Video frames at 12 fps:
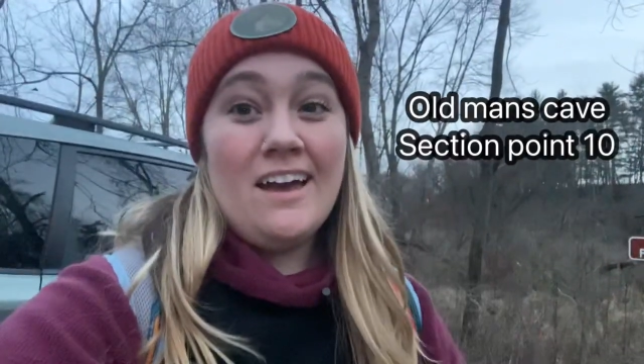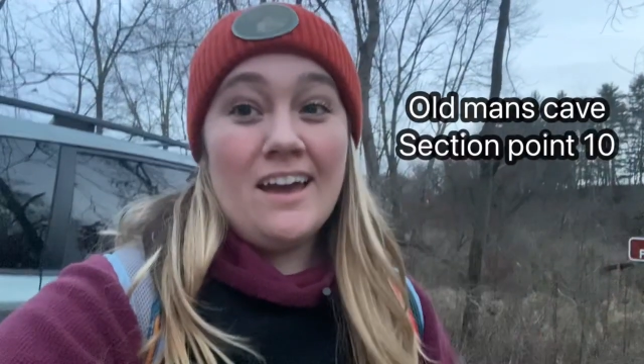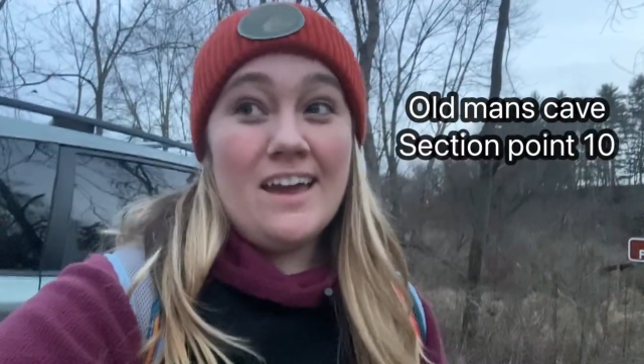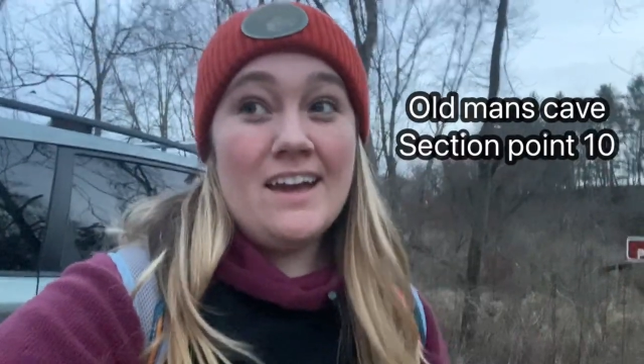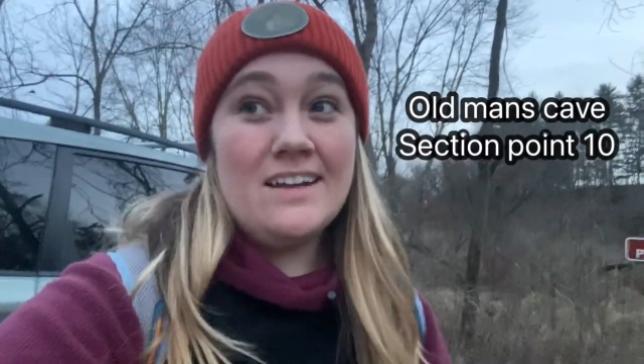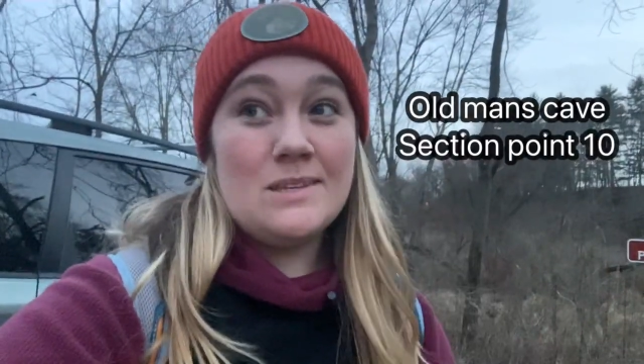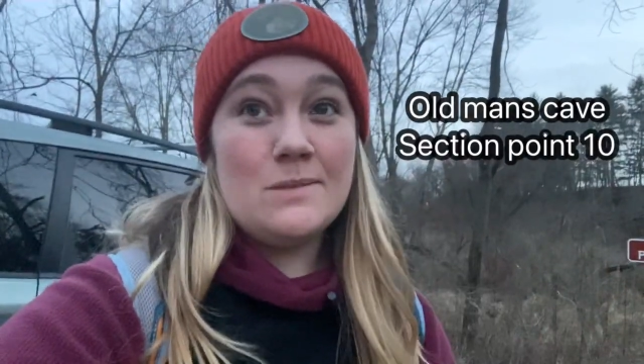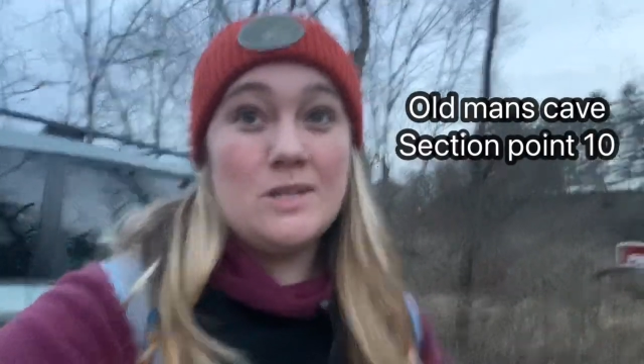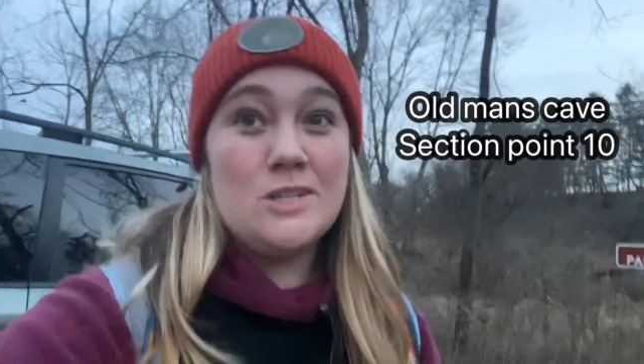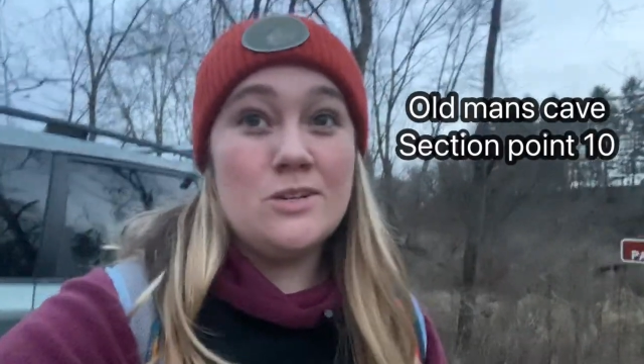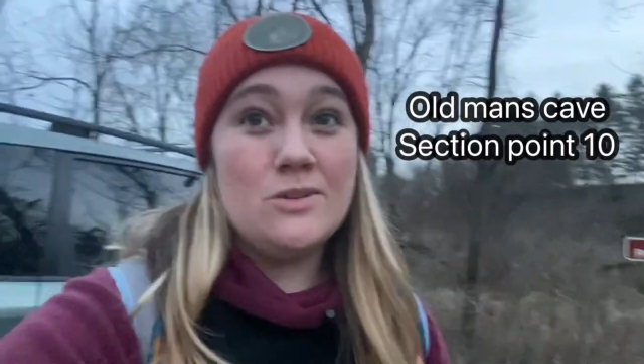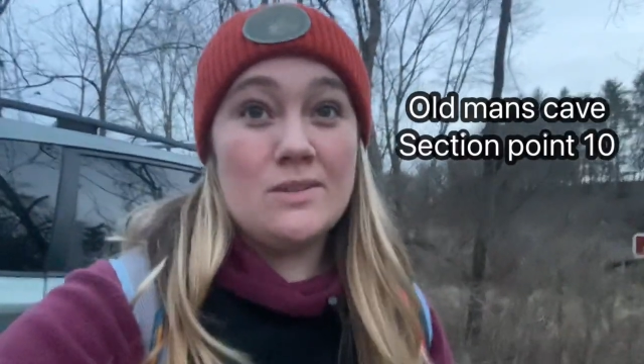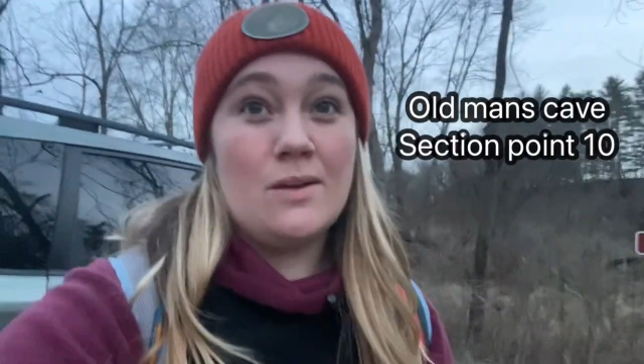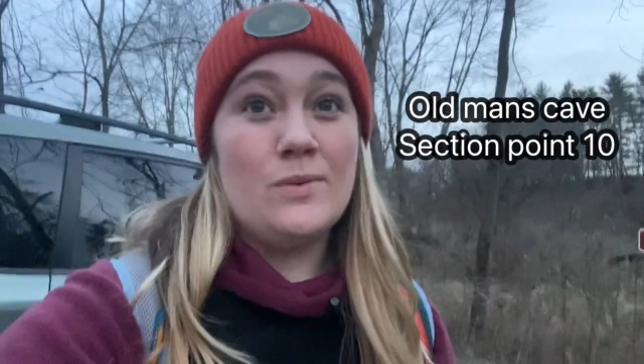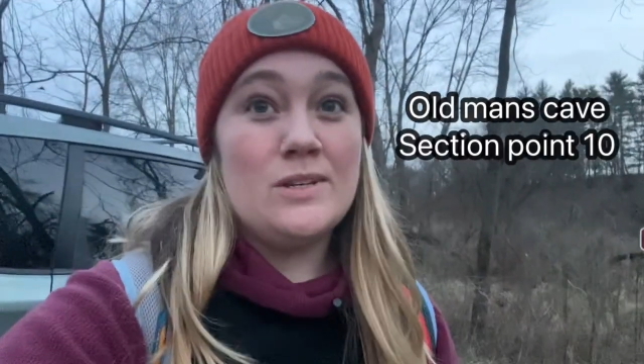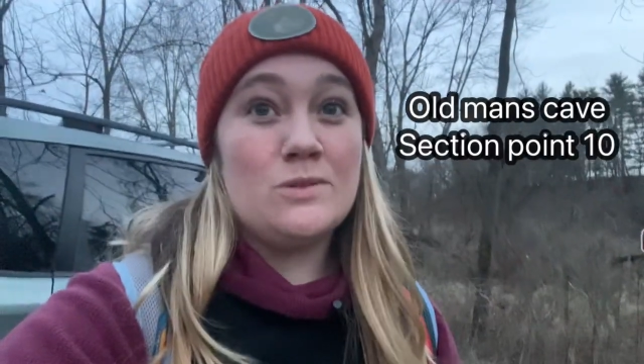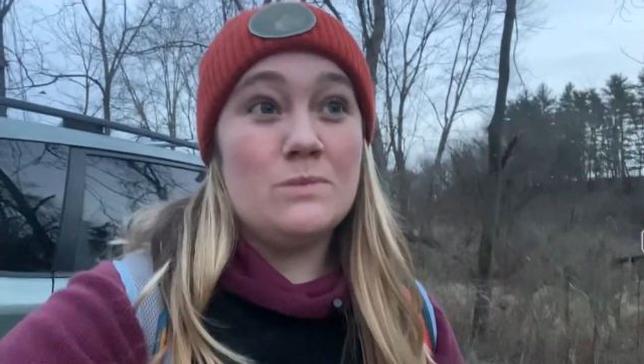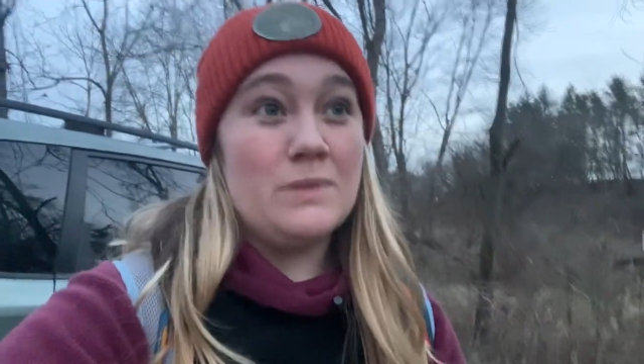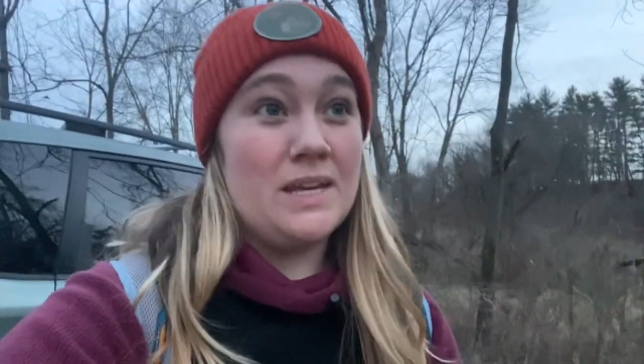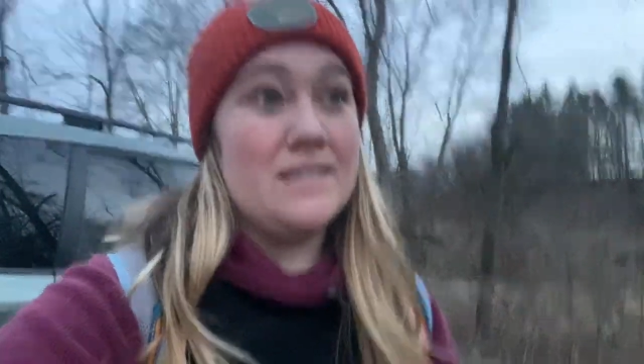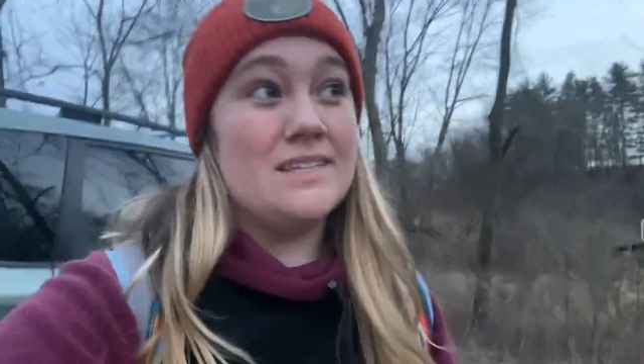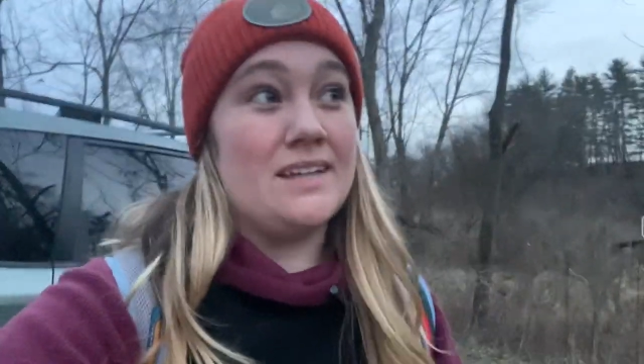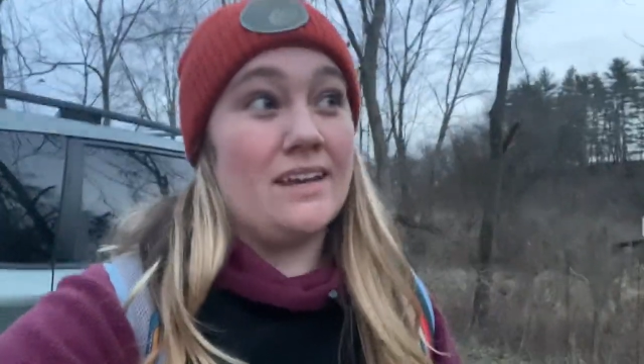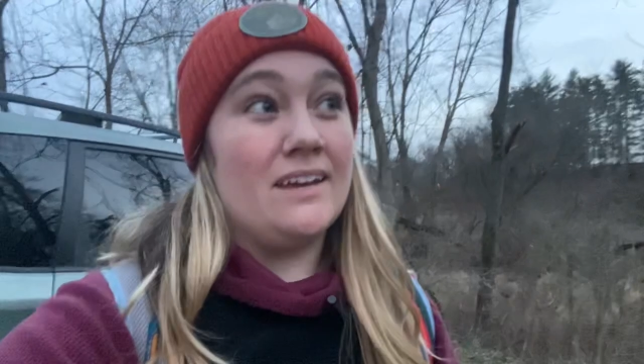I had some issues. I went to a
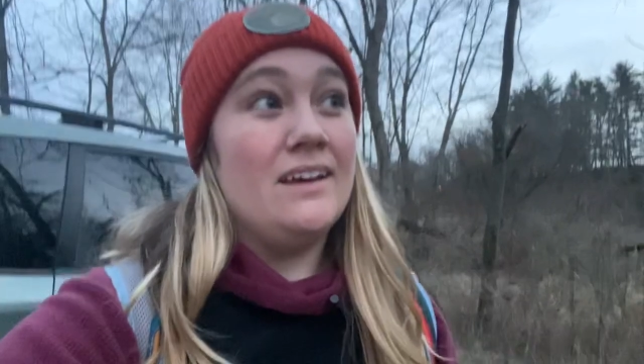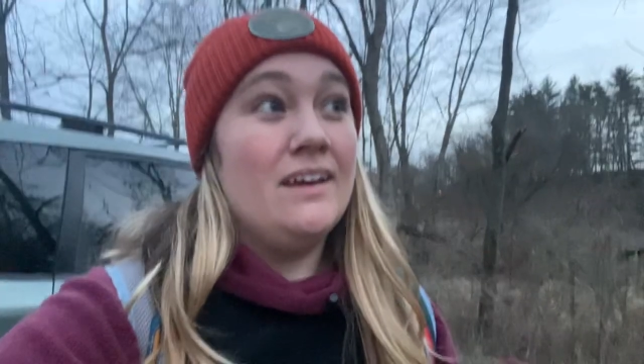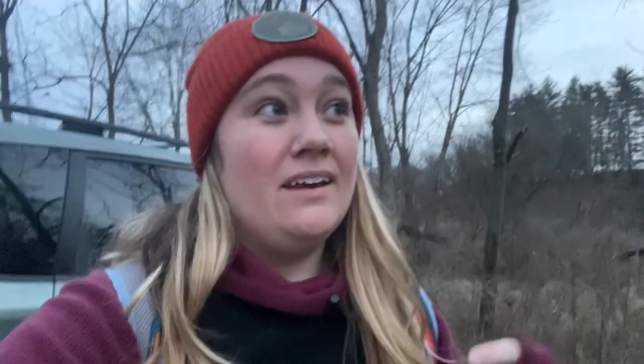place and I